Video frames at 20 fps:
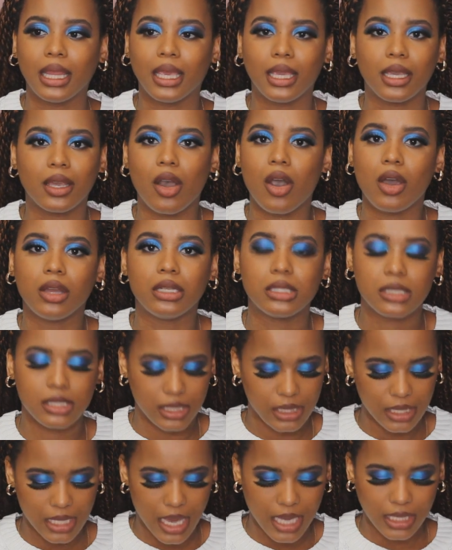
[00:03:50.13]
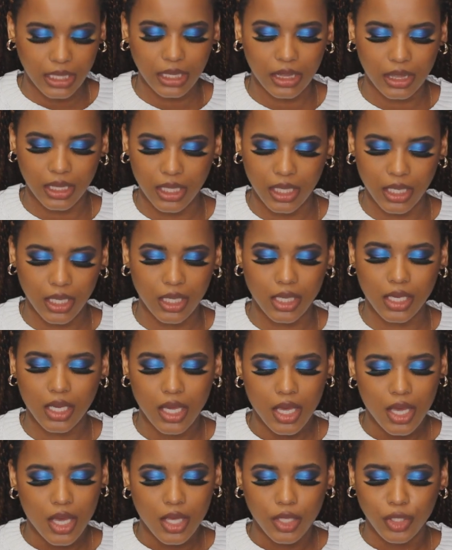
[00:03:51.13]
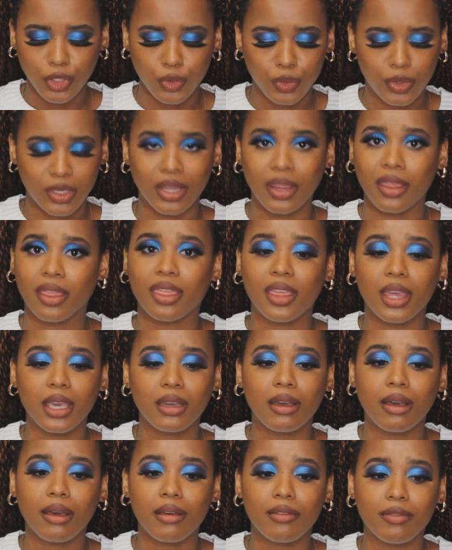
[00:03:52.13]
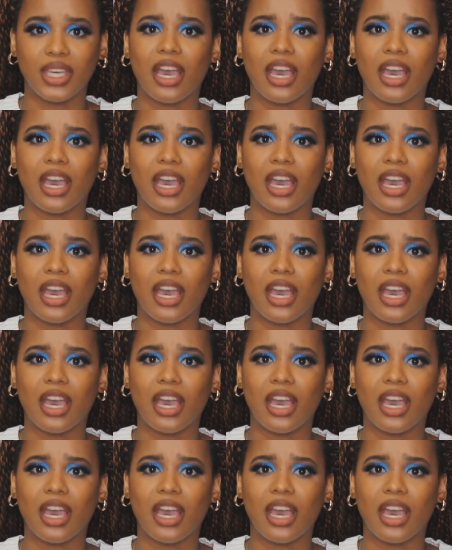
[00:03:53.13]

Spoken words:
like honestly anything you can think of.